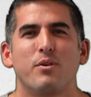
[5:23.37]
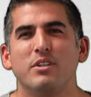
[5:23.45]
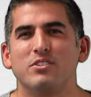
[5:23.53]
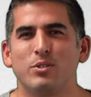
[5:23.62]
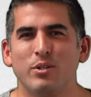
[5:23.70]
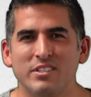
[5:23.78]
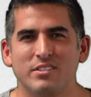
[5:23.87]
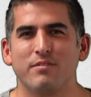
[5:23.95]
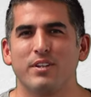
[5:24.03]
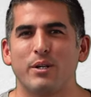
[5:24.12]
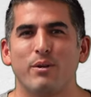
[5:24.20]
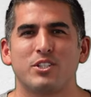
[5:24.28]
the students of
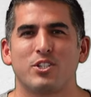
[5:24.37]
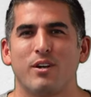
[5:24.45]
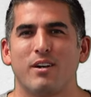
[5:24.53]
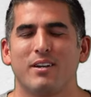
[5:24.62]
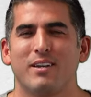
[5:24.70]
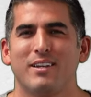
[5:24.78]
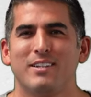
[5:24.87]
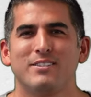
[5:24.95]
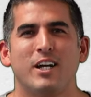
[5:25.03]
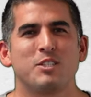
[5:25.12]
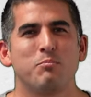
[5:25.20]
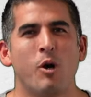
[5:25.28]
literature,
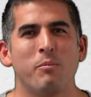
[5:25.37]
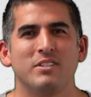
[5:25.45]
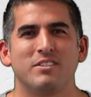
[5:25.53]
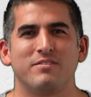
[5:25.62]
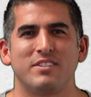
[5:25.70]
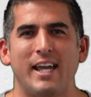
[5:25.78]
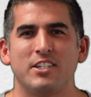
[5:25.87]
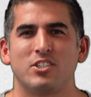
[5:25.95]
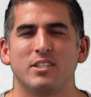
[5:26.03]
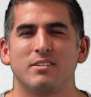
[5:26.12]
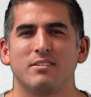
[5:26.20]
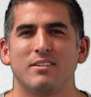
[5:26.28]
such moments of
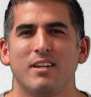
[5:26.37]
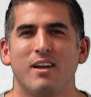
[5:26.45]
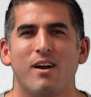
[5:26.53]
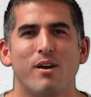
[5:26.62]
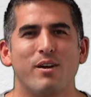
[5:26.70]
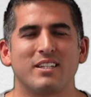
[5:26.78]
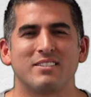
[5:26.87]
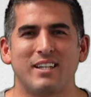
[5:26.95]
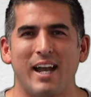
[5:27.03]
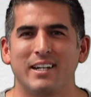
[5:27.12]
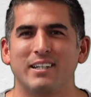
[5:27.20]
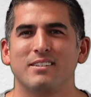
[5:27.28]
tension are
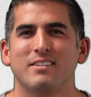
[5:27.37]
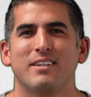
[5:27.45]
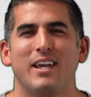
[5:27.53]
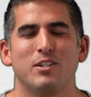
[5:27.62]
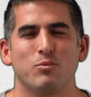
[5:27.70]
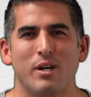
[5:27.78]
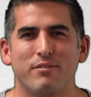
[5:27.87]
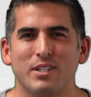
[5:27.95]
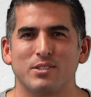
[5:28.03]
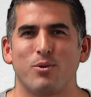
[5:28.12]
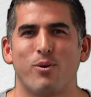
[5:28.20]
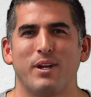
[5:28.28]
exciting and
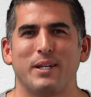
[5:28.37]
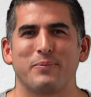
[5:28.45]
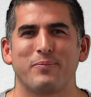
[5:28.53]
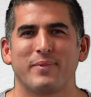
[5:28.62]
revelatory.